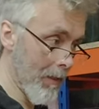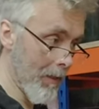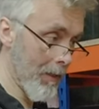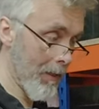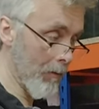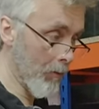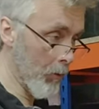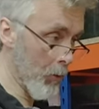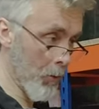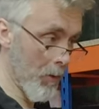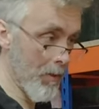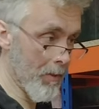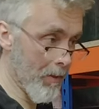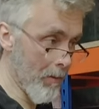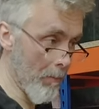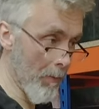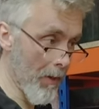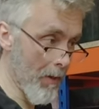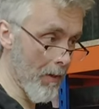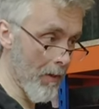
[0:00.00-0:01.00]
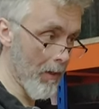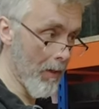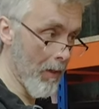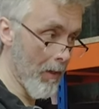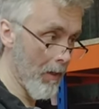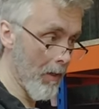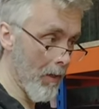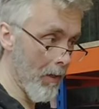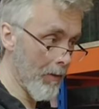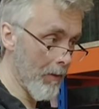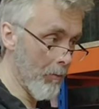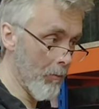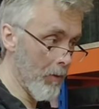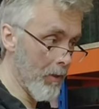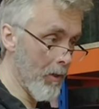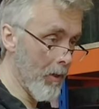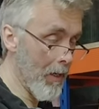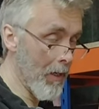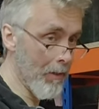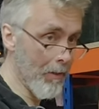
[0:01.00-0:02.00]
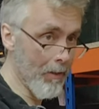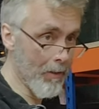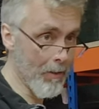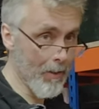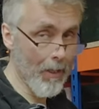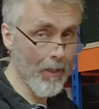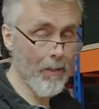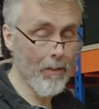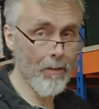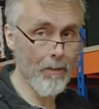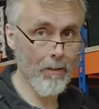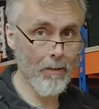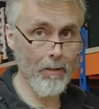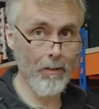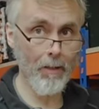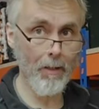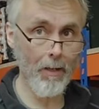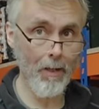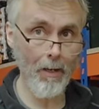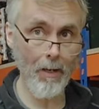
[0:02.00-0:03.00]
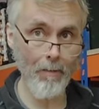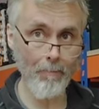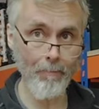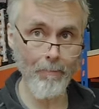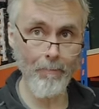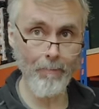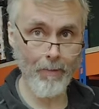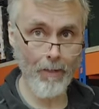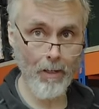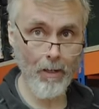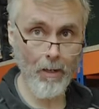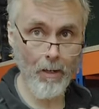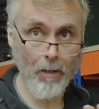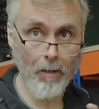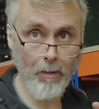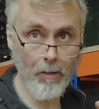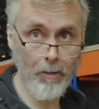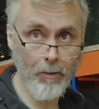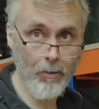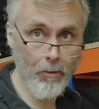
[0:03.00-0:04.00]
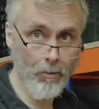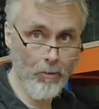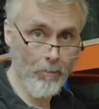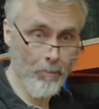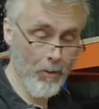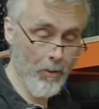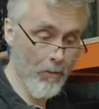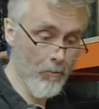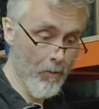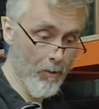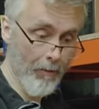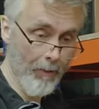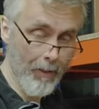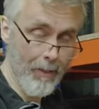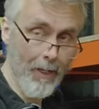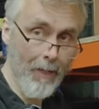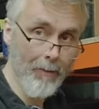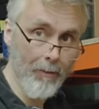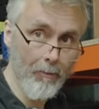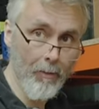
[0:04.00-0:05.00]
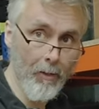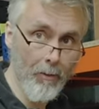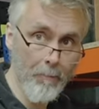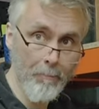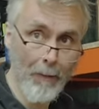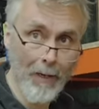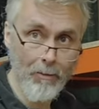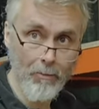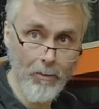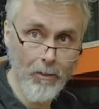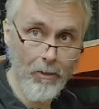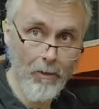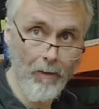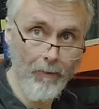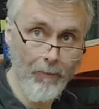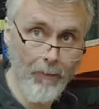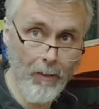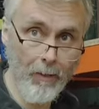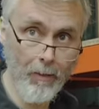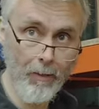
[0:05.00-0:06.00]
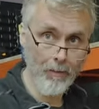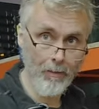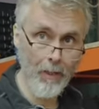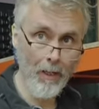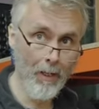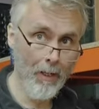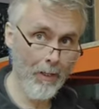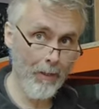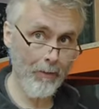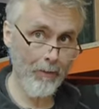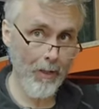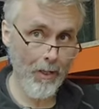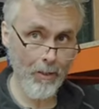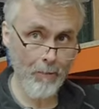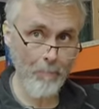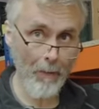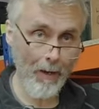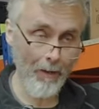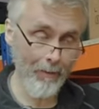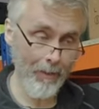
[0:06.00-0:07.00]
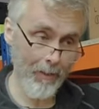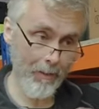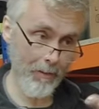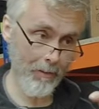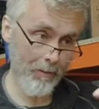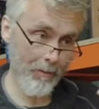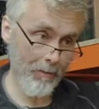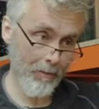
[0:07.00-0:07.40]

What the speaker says: and it will twist a bit, and then when you hit the second car, as you're careering down the road, bouncing off the crash barriers.